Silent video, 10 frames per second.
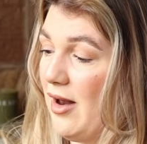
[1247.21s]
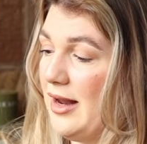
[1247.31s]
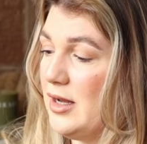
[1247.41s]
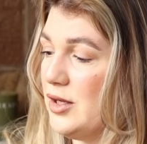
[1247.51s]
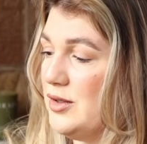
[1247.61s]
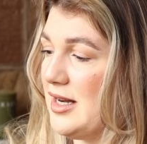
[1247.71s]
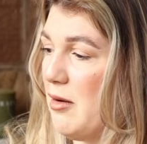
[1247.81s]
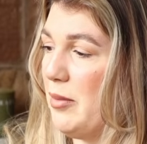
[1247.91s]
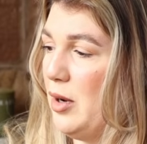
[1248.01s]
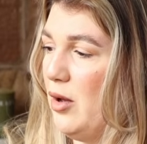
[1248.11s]
I'll link those
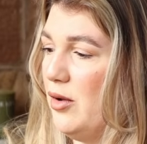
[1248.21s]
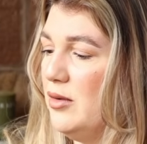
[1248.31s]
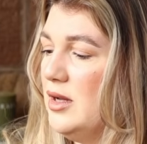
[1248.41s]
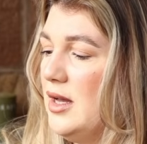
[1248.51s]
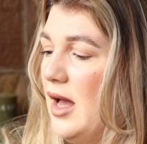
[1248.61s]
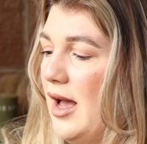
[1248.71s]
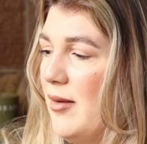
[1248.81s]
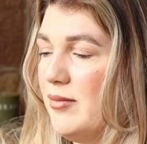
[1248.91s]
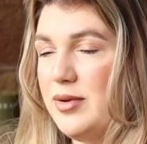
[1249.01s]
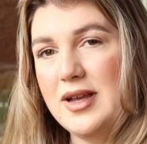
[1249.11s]
down below,
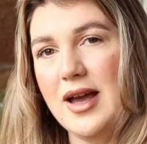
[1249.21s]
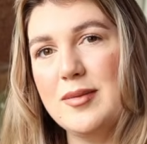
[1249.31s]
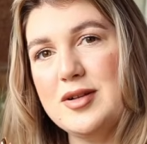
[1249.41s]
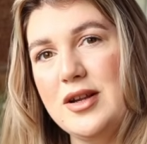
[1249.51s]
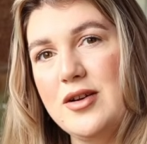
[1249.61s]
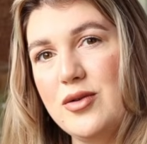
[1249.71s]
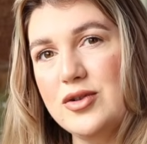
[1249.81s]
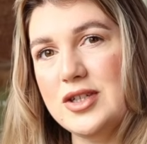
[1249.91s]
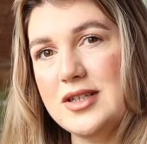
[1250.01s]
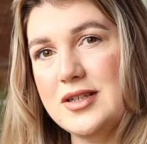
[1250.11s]
but yeah, absolutely
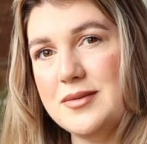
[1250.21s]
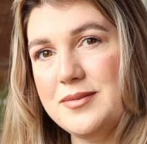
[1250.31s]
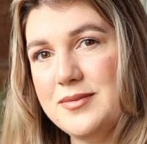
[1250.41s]
gorgeous.